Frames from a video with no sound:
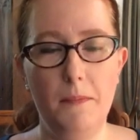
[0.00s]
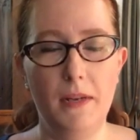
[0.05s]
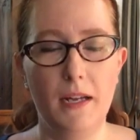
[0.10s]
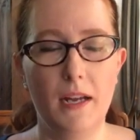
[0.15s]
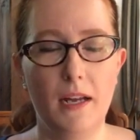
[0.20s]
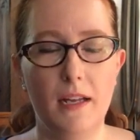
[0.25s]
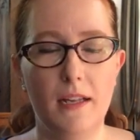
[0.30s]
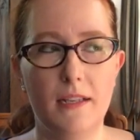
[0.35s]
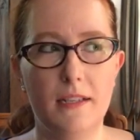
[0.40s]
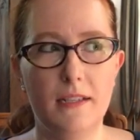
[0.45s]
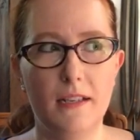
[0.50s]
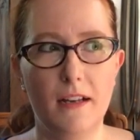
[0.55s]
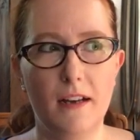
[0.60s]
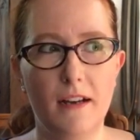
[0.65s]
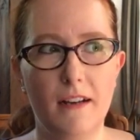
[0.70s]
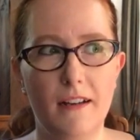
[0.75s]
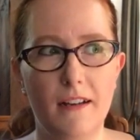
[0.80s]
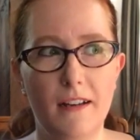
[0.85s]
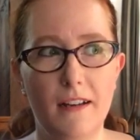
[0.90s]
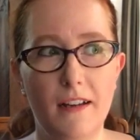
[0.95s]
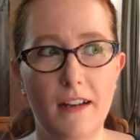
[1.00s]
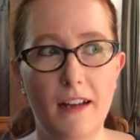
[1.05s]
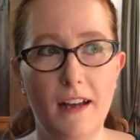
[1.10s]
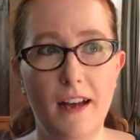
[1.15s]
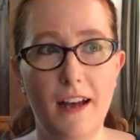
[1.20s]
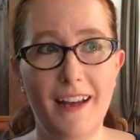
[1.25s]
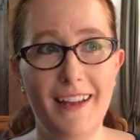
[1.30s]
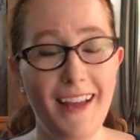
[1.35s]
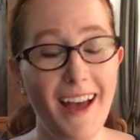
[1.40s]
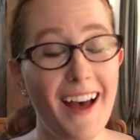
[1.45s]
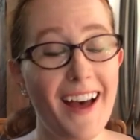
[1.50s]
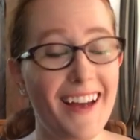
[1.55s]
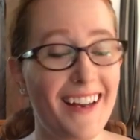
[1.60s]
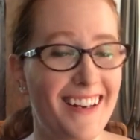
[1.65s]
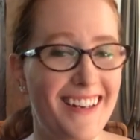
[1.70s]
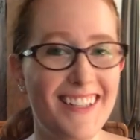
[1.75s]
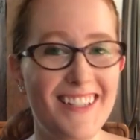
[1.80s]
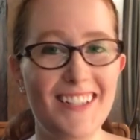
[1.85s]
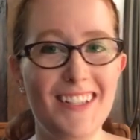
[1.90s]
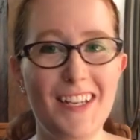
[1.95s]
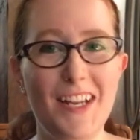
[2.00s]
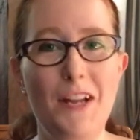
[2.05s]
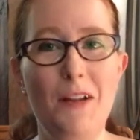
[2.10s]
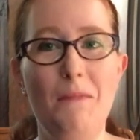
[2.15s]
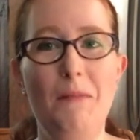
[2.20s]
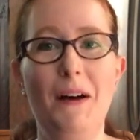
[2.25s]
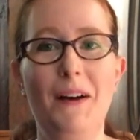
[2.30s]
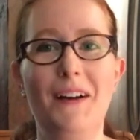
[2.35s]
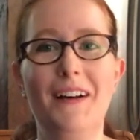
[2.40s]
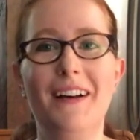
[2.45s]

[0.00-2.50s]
because yeah, I need sleep.